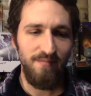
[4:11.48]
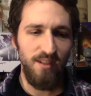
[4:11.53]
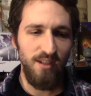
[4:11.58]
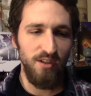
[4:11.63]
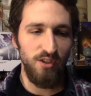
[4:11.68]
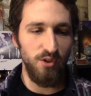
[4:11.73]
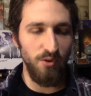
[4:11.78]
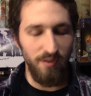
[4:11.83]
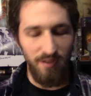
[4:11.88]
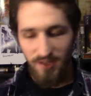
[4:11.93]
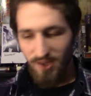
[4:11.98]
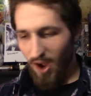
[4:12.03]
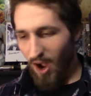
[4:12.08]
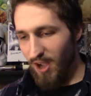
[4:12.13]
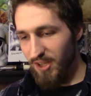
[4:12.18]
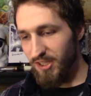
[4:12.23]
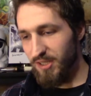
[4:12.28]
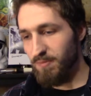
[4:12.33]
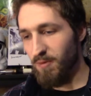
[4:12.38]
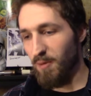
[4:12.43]
So this
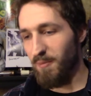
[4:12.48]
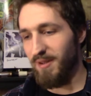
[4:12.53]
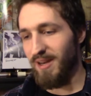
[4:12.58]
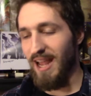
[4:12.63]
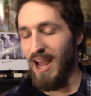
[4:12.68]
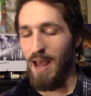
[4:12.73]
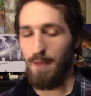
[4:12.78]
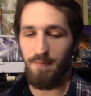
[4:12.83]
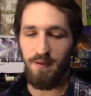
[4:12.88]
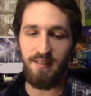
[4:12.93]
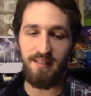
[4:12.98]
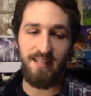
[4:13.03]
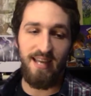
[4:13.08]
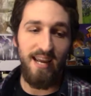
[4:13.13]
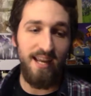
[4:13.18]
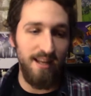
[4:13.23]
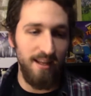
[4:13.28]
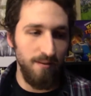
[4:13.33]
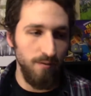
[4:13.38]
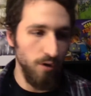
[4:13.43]
awesome moment happens.
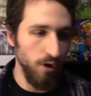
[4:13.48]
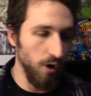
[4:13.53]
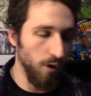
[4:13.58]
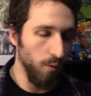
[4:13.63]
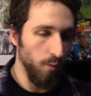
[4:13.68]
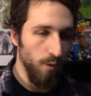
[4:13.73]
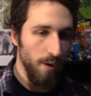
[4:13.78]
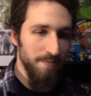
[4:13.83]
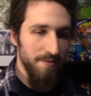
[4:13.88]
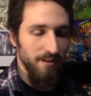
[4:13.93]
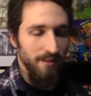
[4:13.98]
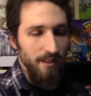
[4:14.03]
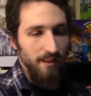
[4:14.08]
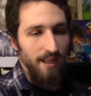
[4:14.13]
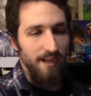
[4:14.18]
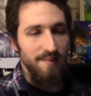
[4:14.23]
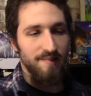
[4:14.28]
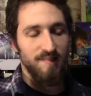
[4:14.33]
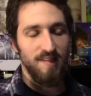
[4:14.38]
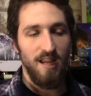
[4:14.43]
Kanan, whips out the
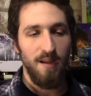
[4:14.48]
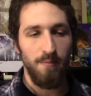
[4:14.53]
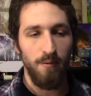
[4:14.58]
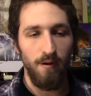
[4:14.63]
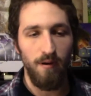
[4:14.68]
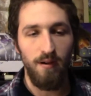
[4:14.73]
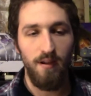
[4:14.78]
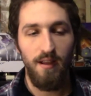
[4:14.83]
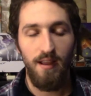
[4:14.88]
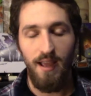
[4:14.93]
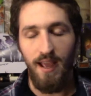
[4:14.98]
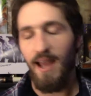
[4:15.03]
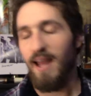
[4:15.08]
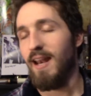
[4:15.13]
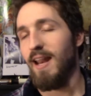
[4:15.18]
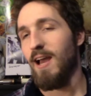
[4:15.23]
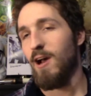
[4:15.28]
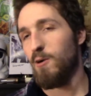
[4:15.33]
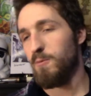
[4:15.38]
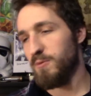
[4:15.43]
lightsaber
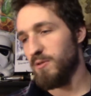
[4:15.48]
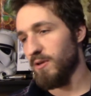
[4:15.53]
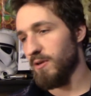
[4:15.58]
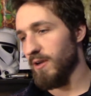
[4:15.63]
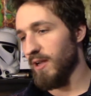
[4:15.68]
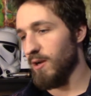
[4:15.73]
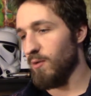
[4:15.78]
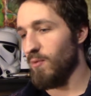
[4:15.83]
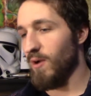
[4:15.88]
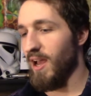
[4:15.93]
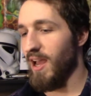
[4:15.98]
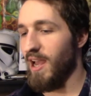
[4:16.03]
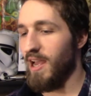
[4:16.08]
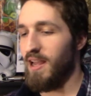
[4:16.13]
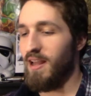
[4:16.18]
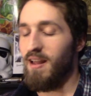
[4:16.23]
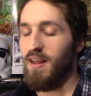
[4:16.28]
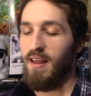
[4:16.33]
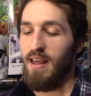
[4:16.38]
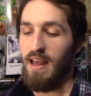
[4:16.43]
and helps her get
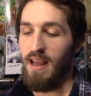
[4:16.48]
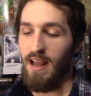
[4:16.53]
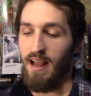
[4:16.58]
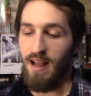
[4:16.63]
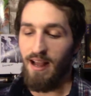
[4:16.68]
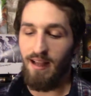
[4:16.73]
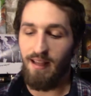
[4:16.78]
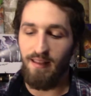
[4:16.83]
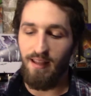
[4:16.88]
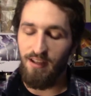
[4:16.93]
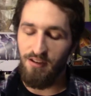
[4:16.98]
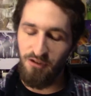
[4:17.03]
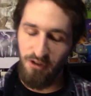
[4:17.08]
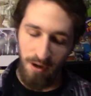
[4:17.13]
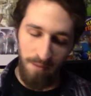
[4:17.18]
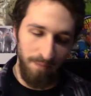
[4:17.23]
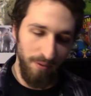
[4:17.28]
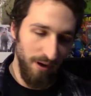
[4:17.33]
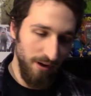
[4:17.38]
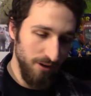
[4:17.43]
away. And they
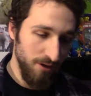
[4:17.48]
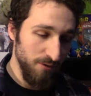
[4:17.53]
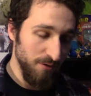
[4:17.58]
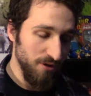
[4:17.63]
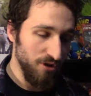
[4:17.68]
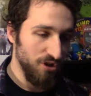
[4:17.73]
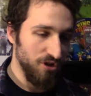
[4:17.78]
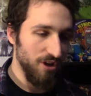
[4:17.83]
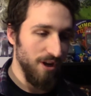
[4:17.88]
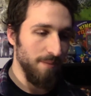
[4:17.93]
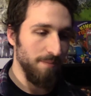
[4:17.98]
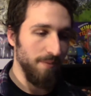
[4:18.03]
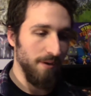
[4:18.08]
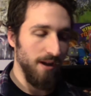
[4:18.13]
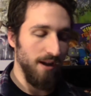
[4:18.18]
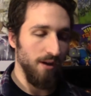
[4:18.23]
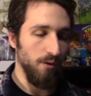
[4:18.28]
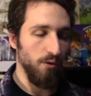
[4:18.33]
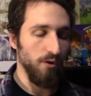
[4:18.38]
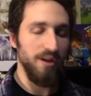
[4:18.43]
jump onto his ship,
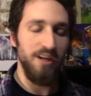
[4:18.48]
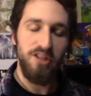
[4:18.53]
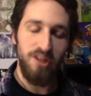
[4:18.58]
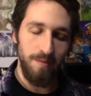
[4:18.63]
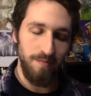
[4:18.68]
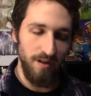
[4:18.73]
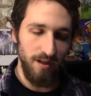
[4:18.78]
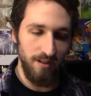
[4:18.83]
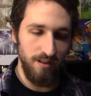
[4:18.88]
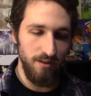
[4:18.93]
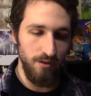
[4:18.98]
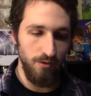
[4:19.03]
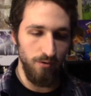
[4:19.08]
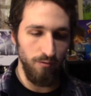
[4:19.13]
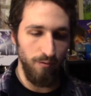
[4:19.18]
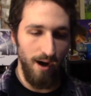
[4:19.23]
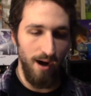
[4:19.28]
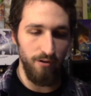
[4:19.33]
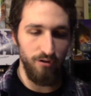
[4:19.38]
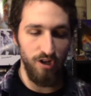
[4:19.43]
or he jumps onto
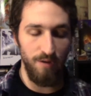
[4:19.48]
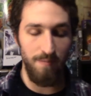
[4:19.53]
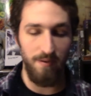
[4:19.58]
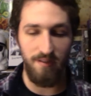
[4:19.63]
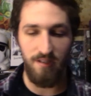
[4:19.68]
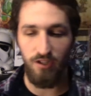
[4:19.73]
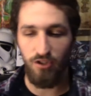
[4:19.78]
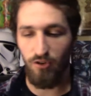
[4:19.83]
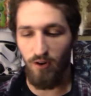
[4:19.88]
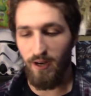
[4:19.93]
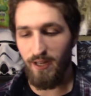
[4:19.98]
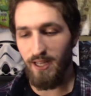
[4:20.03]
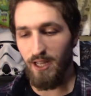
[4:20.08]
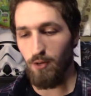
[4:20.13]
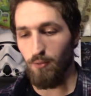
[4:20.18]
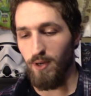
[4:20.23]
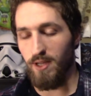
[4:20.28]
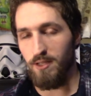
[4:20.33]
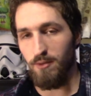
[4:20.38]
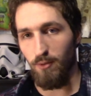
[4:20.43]
Rao's ship as he's trying to get
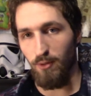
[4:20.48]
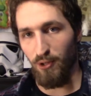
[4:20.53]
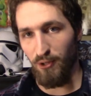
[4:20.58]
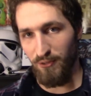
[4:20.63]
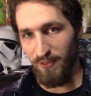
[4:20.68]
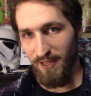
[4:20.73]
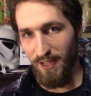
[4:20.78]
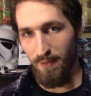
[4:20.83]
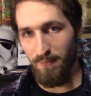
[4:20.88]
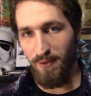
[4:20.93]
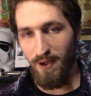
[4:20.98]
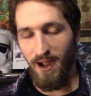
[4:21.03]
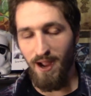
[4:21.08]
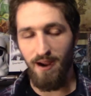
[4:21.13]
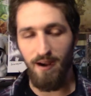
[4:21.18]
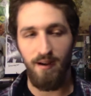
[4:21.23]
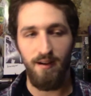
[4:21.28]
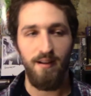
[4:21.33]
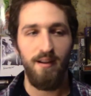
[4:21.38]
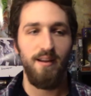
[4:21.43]
away to alert the
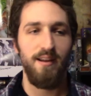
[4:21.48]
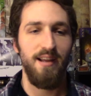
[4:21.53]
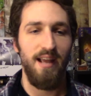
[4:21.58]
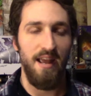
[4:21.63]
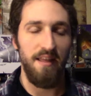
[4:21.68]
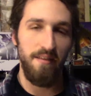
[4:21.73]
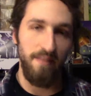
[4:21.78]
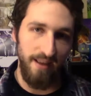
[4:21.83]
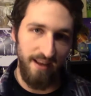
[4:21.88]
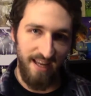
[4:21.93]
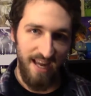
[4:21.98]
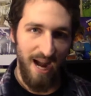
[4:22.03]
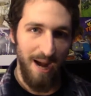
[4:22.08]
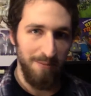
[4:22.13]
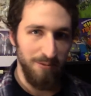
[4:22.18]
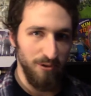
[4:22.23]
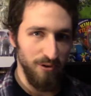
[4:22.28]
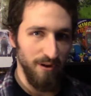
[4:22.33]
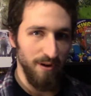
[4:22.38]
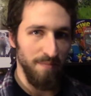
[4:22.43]
Empire. And then they
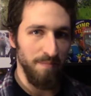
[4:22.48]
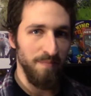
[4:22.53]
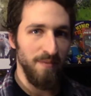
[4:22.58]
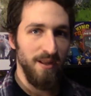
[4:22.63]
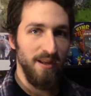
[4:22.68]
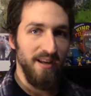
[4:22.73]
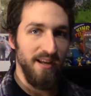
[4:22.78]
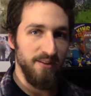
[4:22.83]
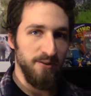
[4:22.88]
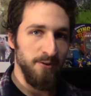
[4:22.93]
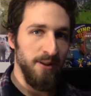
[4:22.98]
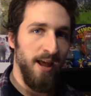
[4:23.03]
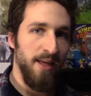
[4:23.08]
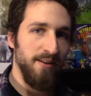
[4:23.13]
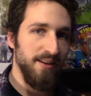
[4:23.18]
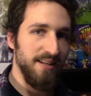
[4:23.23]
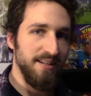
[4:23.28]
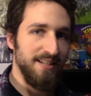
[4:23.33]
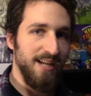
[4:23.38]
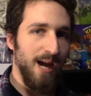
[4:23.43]
capture him. So now
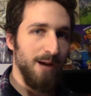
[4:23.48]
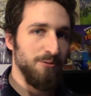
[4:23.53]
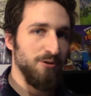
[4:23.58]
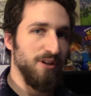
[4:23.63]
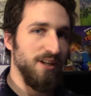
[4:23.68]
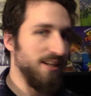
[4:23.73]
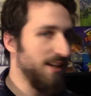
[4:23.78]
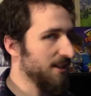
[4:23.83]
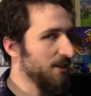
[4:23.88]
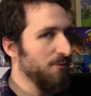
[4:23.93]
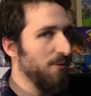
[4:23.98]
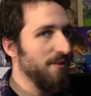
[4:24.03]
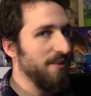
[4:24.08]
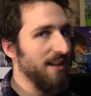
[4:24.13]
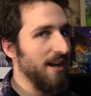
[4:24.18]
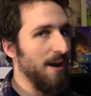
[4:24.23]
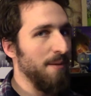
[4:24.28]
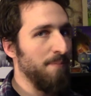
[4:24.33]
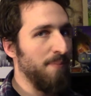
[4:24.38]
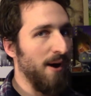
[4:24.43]
that he's captured, he doesn't want
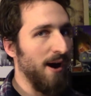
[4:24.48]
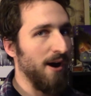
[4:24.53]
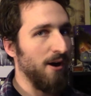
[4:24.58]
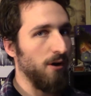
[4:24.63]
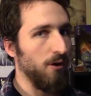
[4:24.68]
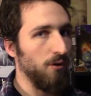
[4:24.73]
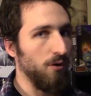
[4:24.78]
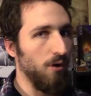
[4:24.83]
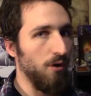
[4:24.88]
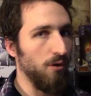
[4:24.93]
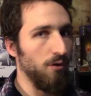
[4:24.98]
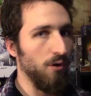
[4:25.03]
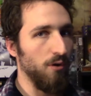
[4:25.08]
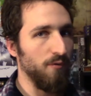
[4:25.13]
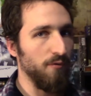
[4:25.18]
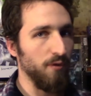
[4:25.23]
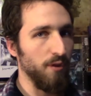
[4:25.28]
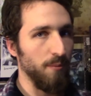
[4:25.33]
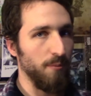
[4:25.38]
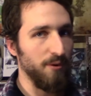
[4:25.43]
the Empire all
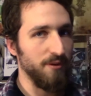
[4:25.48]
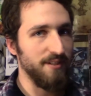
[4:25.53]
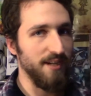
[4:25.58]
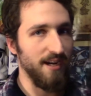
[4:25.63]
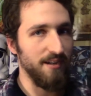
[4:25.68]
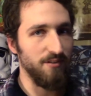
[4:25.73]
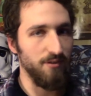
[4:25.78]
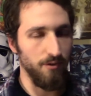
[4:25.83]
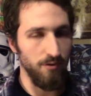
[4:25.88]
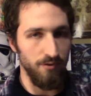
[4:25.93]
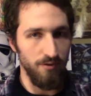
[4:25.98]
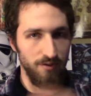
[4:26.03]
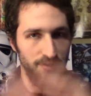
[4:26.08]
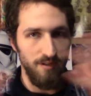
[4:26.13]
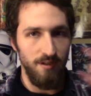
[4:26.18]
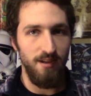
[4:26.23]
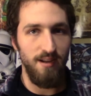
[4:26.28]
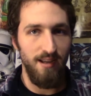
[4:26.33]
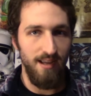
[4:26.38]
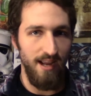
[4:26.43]
over the Protectors'
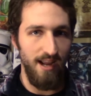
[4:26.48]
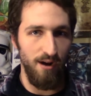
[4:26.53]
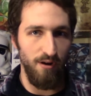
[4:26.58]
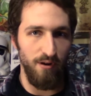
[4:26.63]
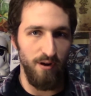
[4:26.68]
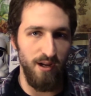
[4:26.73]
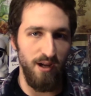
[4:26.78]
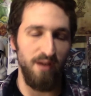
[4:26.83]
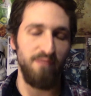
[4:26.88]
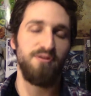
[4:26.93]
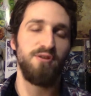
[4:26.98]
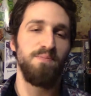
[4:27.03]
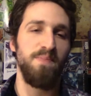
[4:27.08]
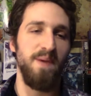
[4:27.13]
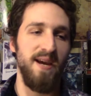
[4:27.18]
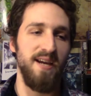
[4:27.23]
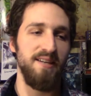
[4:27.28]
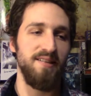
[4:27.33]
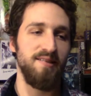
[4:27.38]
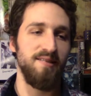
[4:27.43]
area of
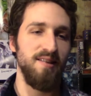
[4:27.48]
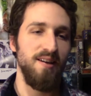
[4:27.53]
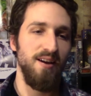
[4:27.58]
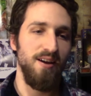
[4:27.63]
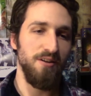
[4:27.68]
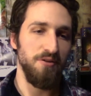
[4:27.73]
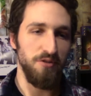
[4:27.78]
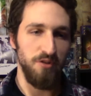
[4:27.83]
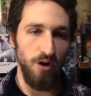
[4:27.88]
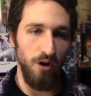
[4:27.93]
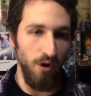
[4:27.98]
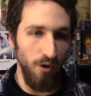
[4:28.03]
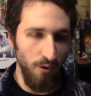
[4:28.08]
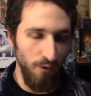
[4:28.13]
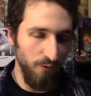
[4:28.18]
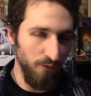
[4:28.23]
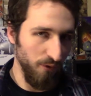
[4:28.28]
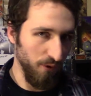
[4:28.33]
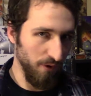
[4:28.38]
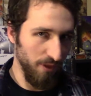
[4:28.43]
space. So
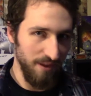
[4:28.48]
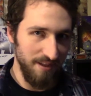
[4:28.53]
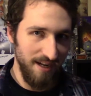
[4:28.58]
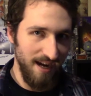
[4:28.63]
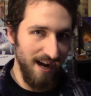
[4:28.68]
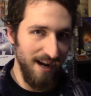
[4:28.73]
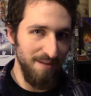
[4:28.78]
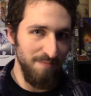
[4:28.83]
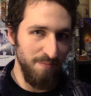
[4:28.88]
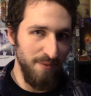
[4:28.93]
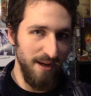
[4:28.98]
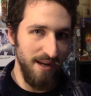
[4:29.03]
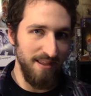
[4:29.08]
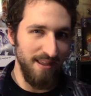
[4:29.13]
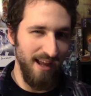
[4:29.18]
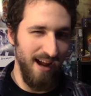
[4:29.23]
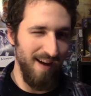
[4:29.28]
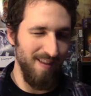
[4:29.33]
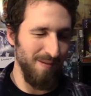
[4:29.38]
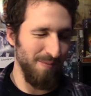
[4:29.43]
for the time being,
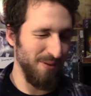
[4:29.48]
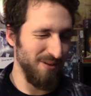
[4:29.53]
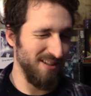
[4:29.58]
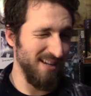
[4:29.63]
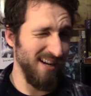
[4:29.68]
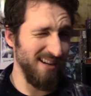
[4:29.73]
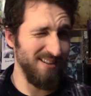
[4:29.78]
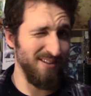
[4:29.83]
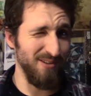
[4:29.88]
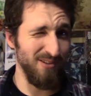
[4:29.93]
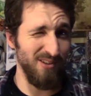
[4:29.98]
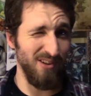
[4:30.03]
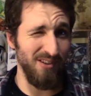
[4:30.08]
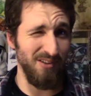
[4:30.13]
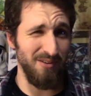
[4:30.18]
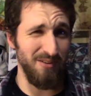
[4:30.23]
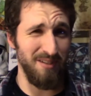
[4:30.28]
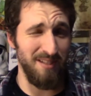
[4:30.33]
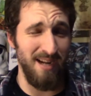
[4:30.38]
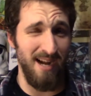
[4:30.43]
they have the Protectors on
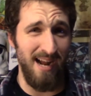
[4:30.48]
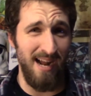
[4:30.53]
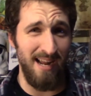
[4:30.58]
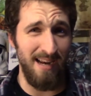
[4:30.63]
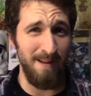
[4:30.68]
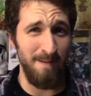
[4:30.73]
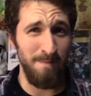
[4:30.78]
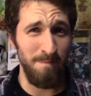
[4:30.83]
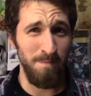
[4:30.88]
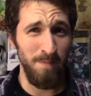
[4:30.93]
their side.